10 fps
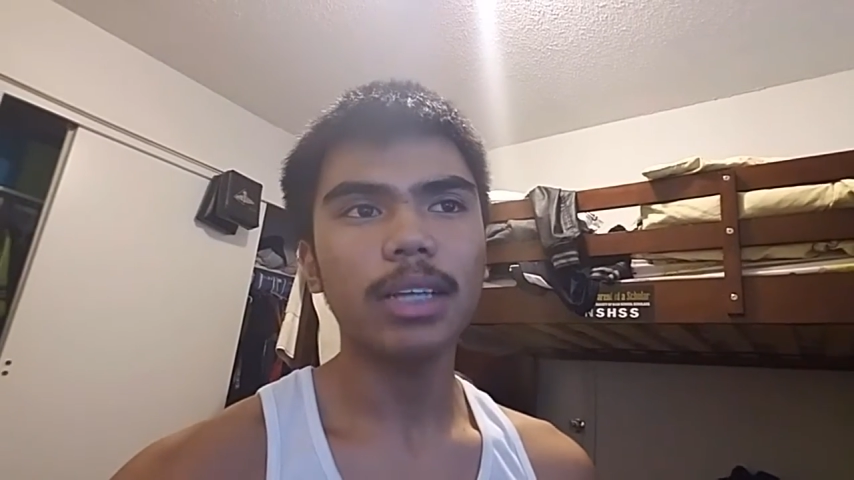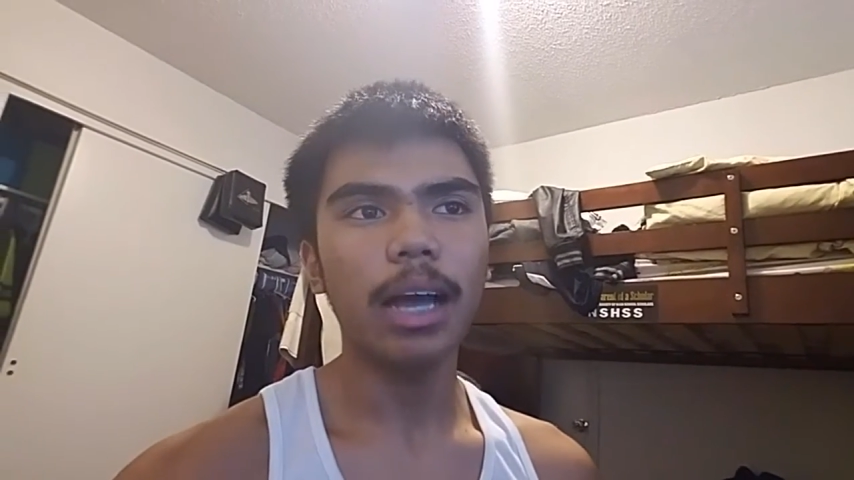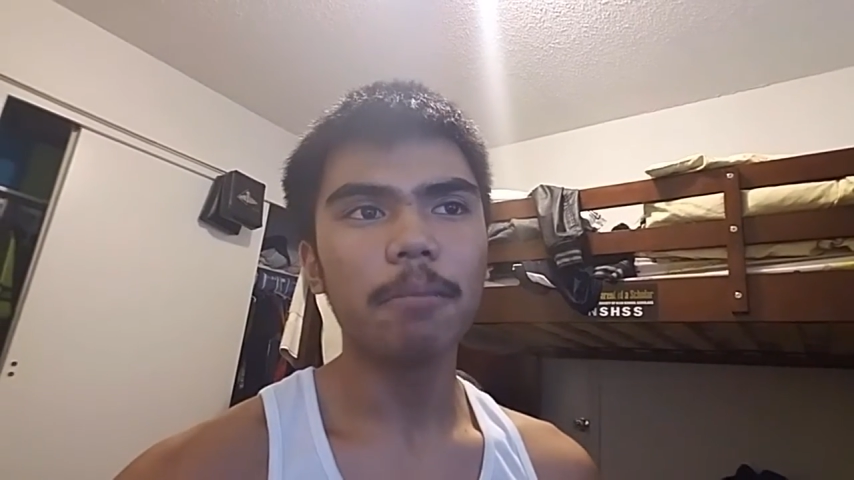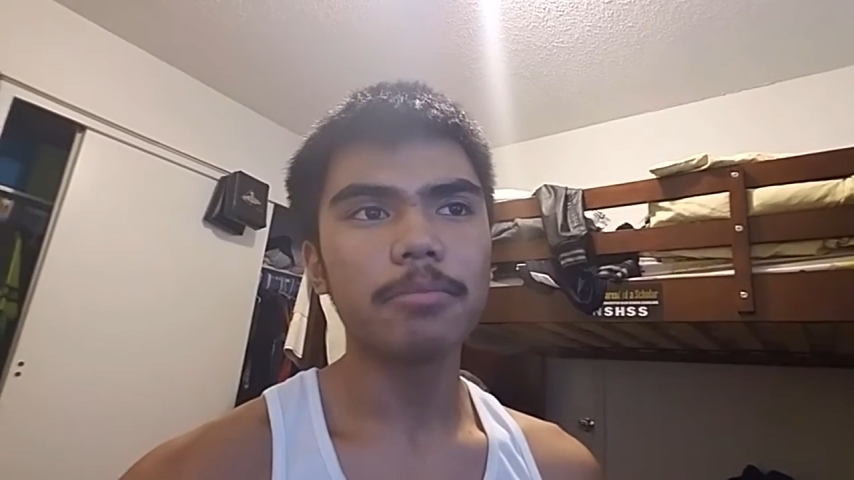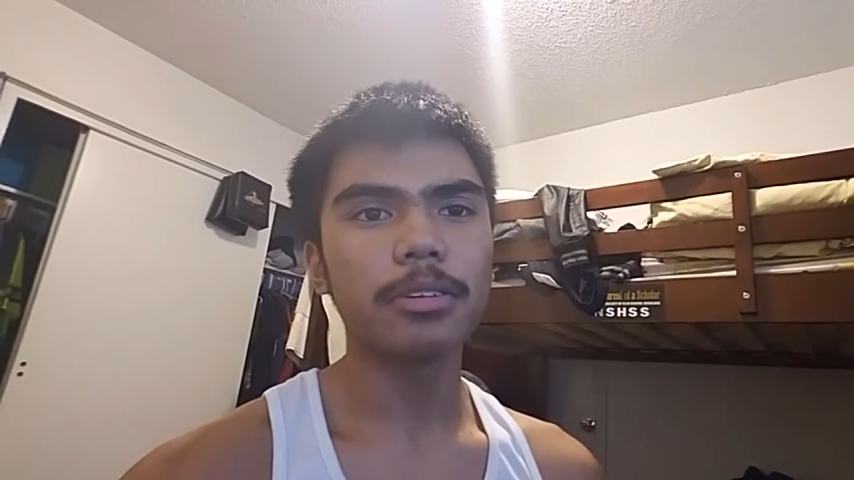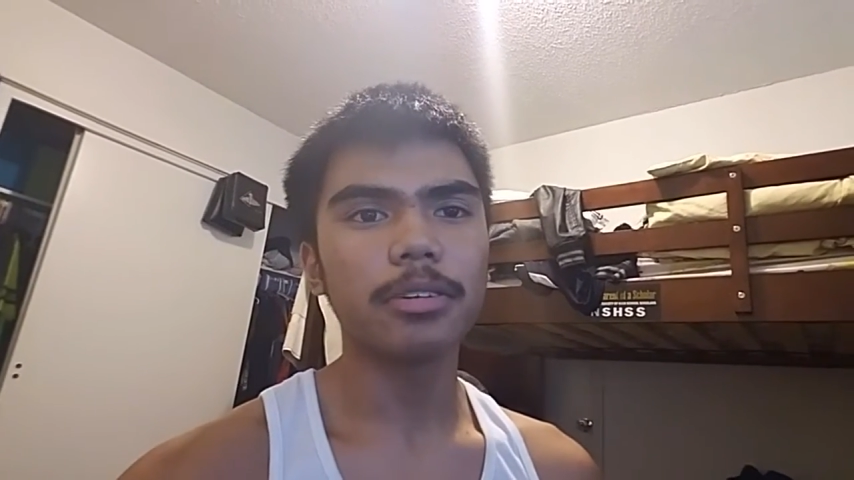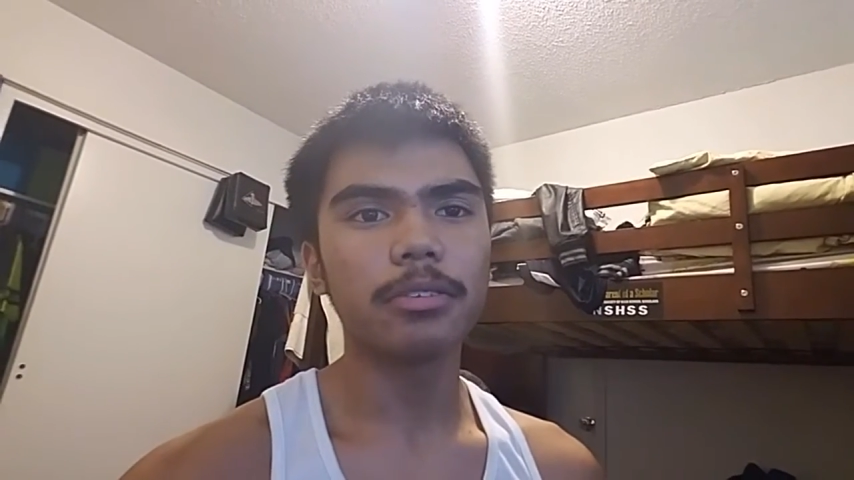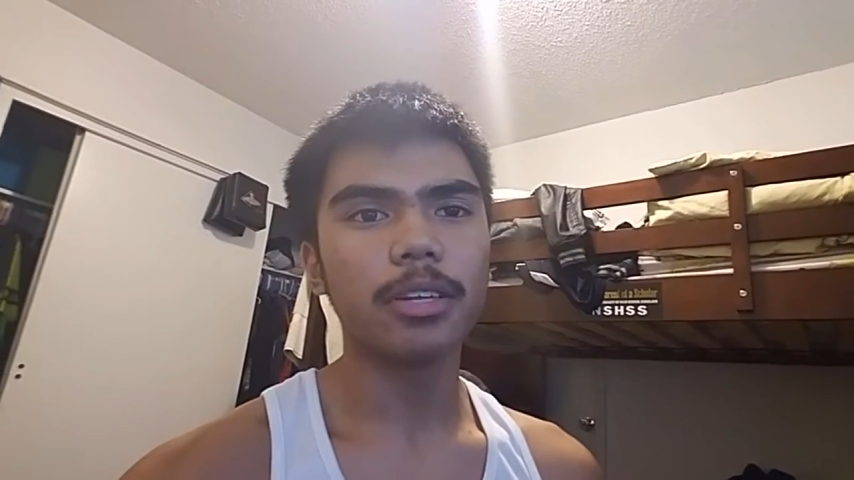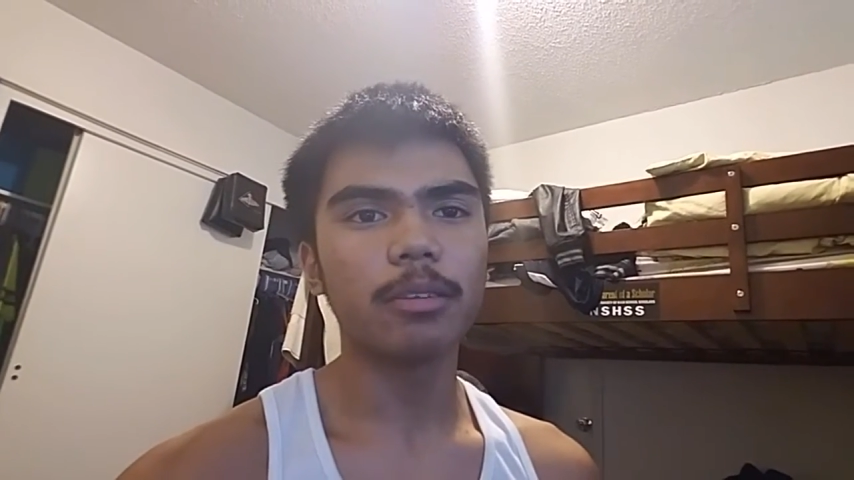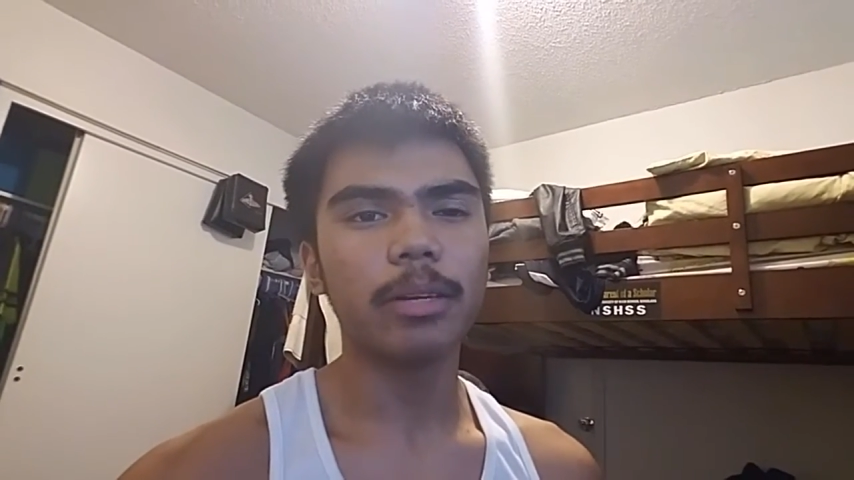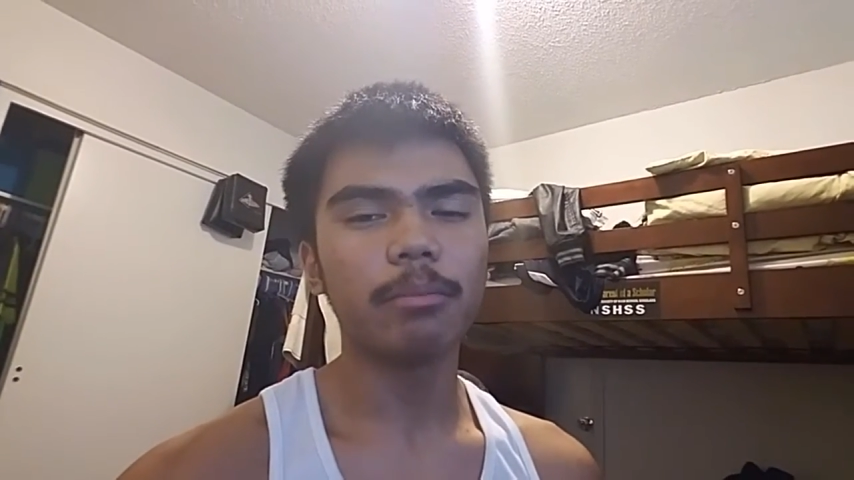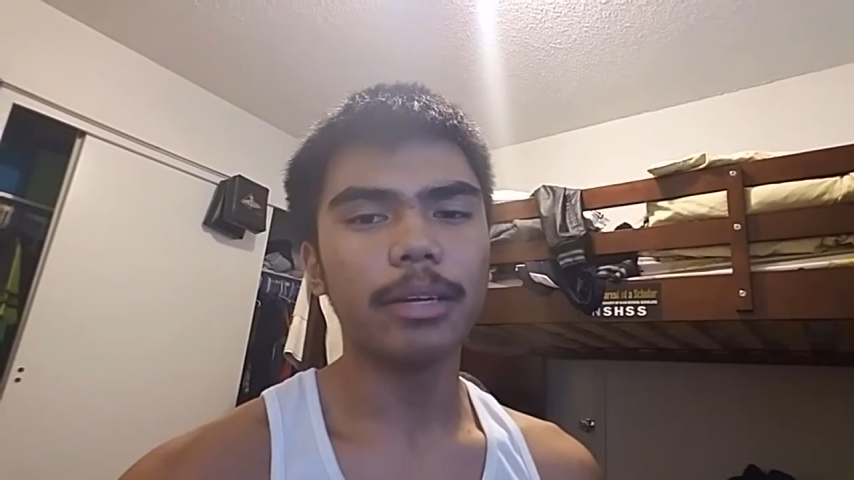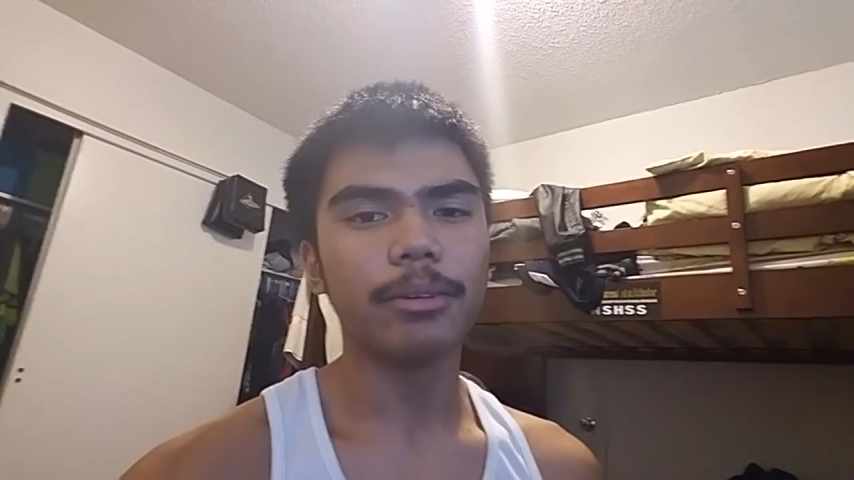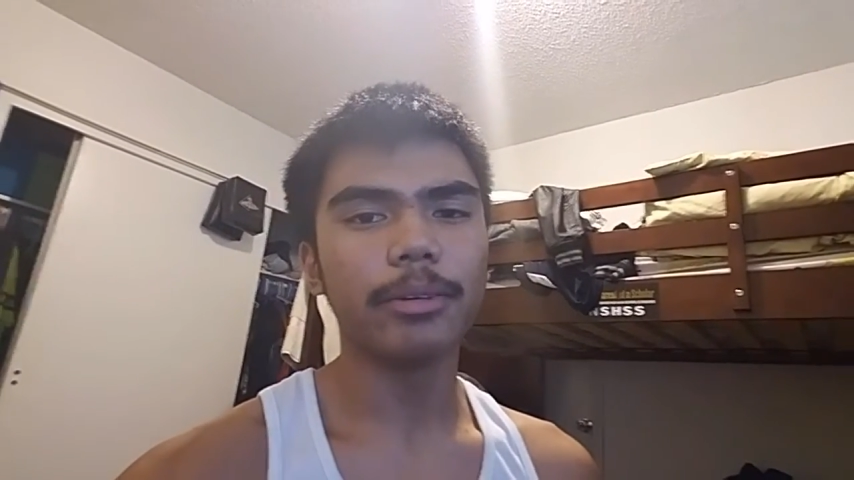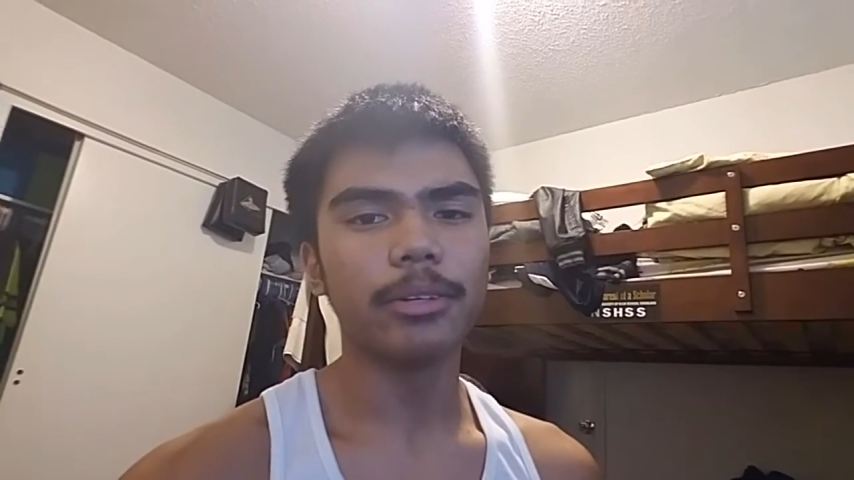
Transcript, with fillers: I'm just gonna go celebrate by doing